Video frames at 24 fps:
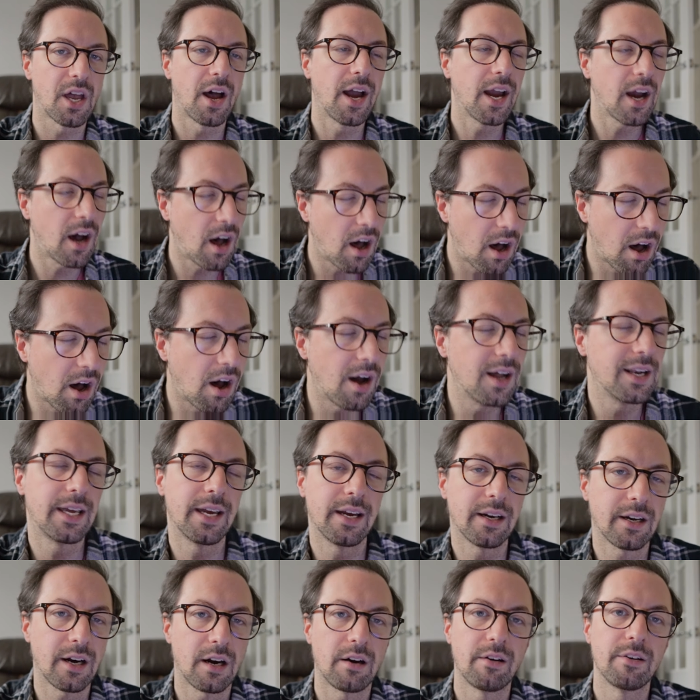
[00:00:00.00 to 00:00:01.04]
I highly
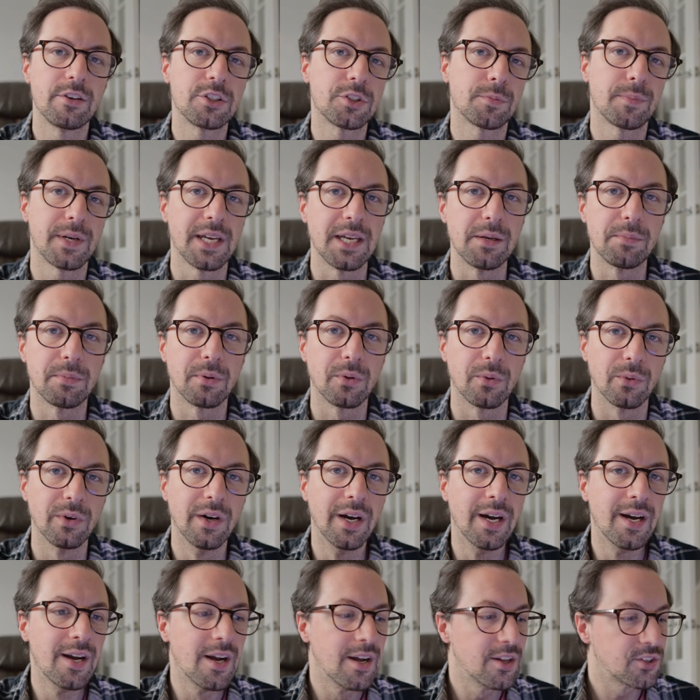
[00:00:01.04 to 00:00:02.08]
encourage people
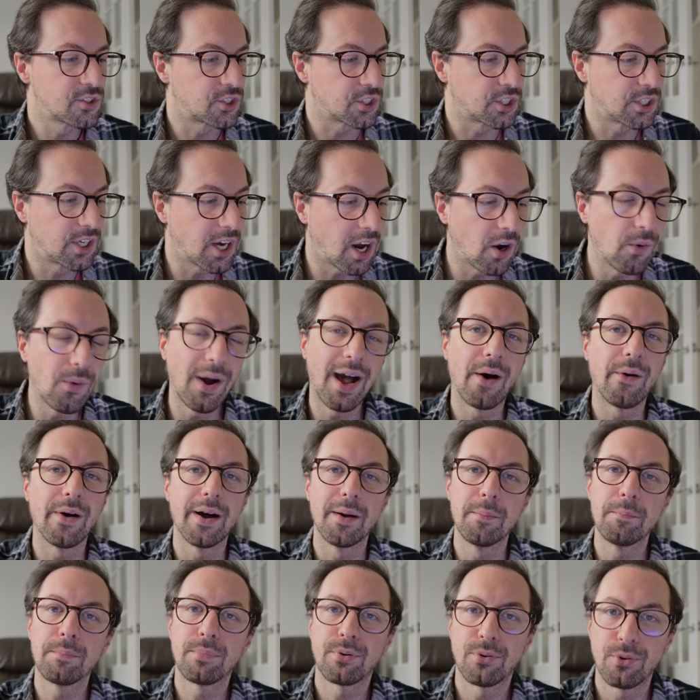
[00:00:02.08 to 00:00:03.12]
to go out
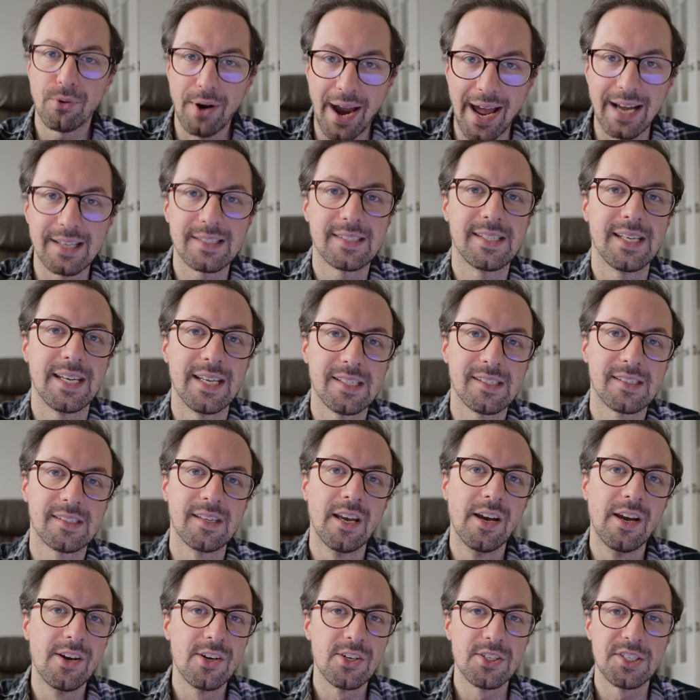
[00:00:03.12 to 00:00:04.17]
and practice
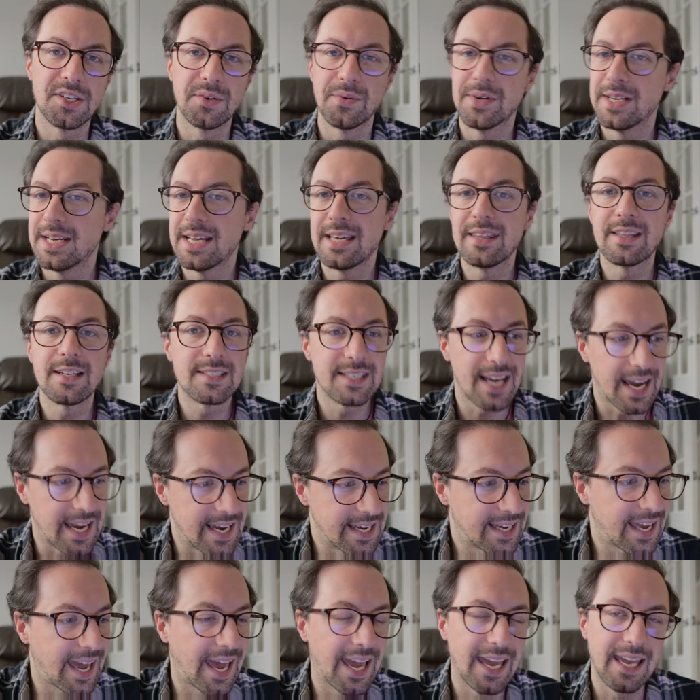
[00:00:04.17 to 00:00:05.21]
doing either
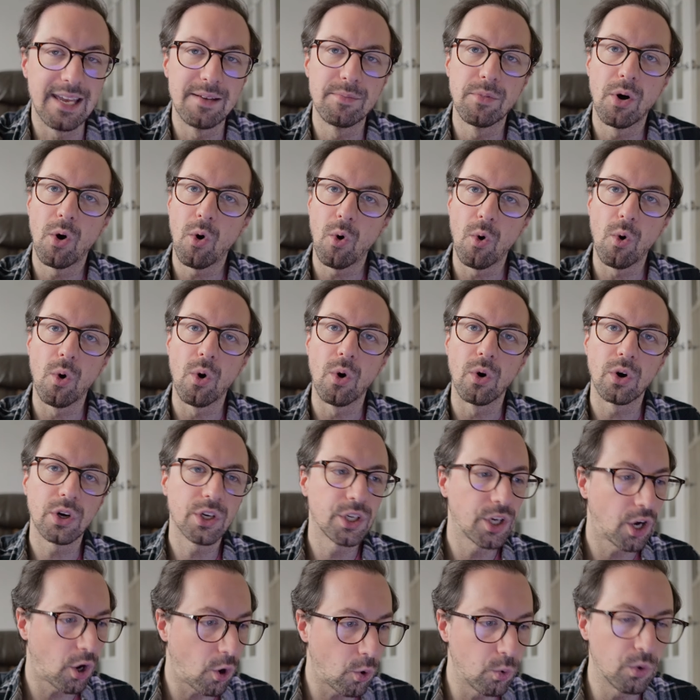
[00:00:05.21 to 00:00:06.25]
day game or
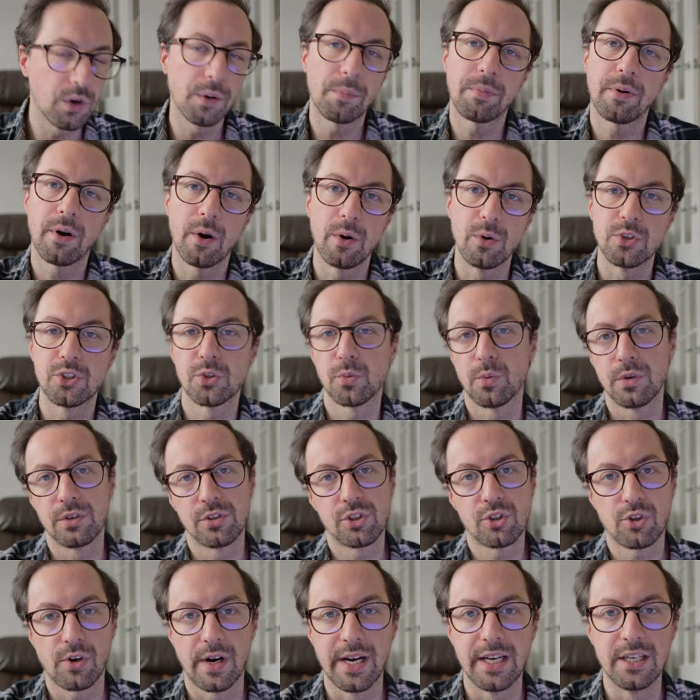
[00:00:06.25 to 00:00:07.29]
cold approach with
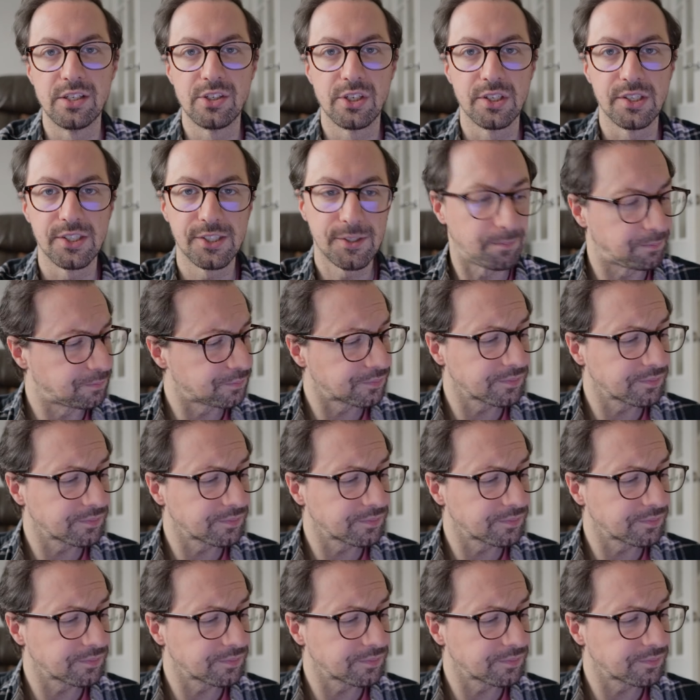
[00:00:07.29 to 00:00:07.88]
strangers.